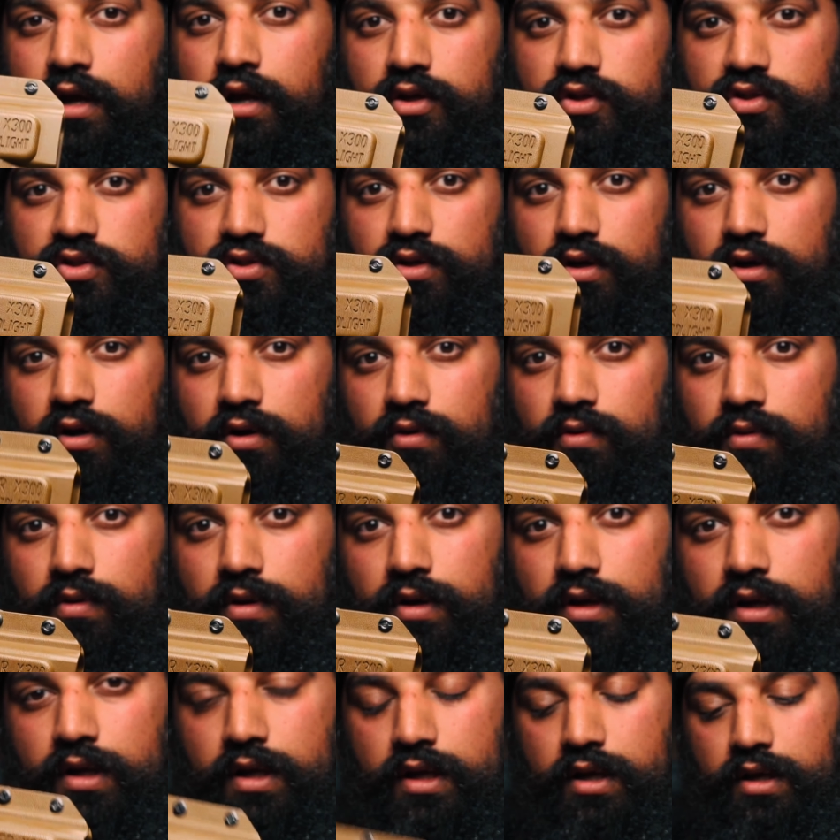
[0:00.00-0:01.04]
So
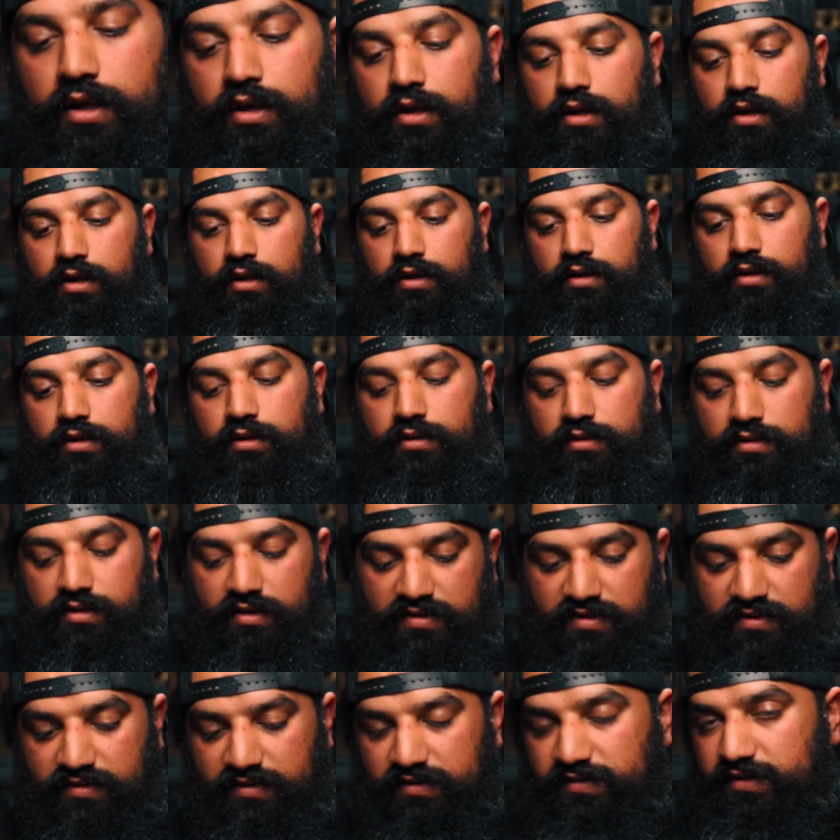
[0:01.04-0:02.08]

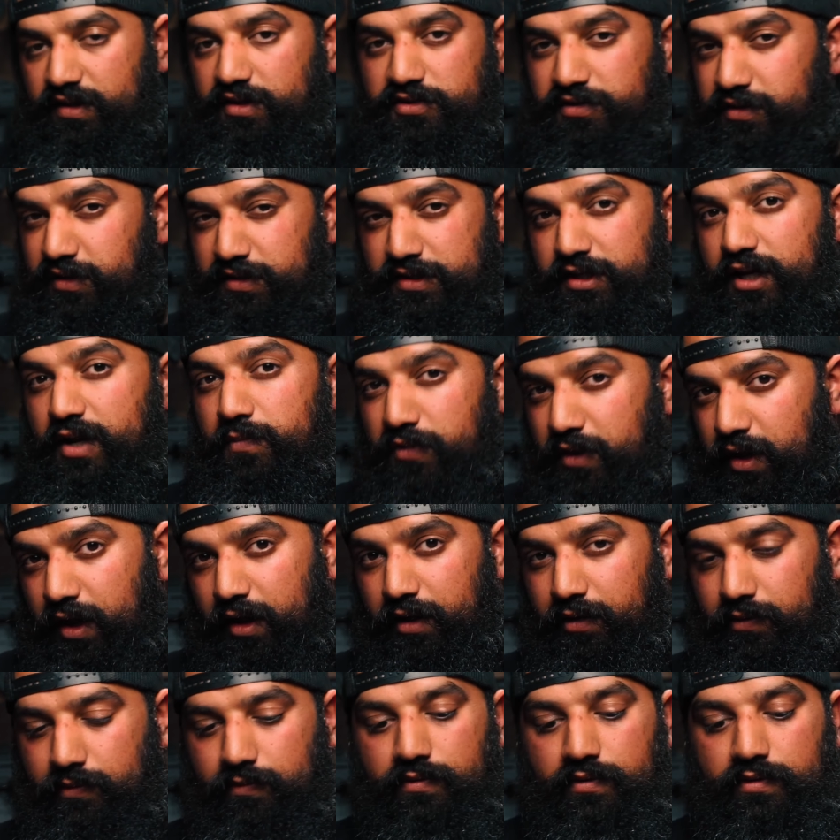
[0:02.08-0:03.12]
this is essentially the same
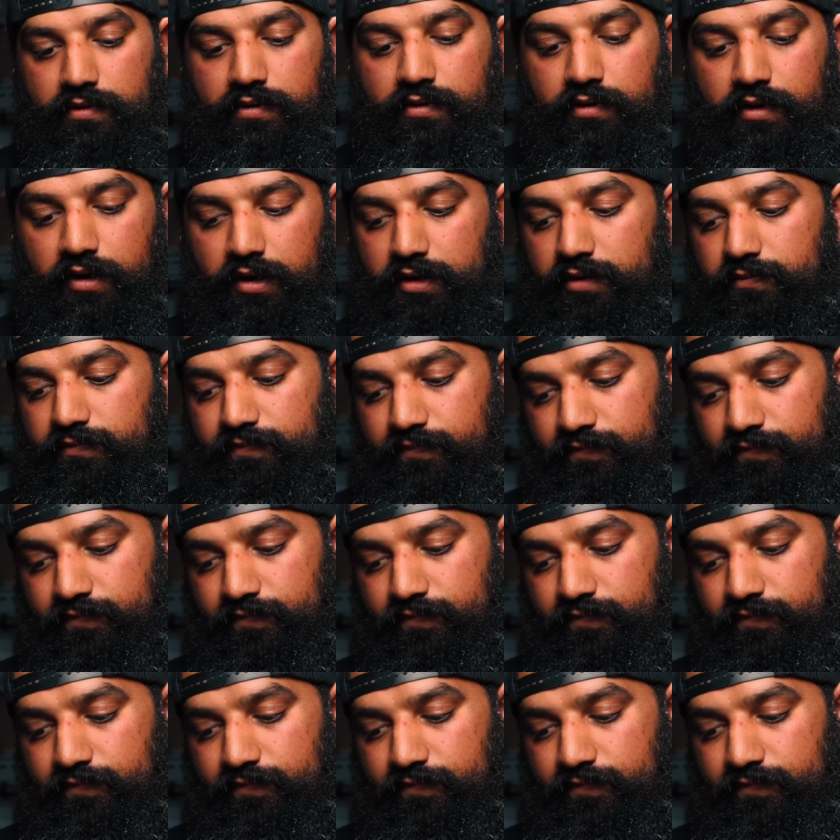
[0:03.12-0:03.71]
thing, right?